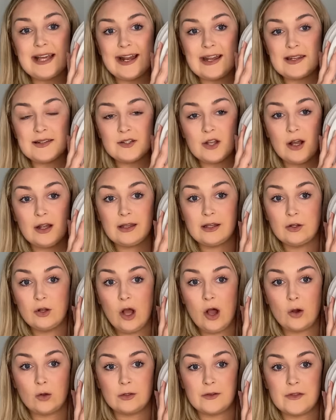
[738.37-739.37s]
and it's got a little
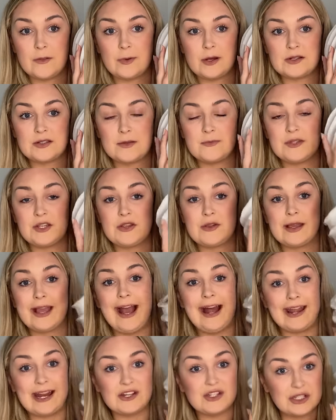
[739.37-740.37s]
hole in the bottom so you
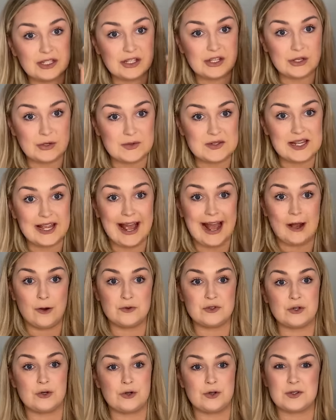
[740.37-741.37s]
can actually use it
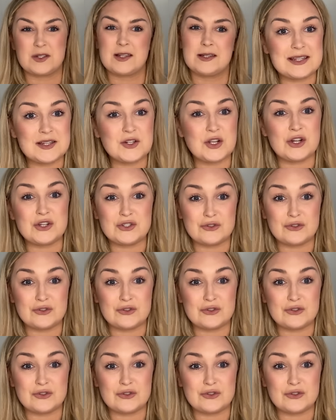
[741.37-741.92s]
outdoors because it's got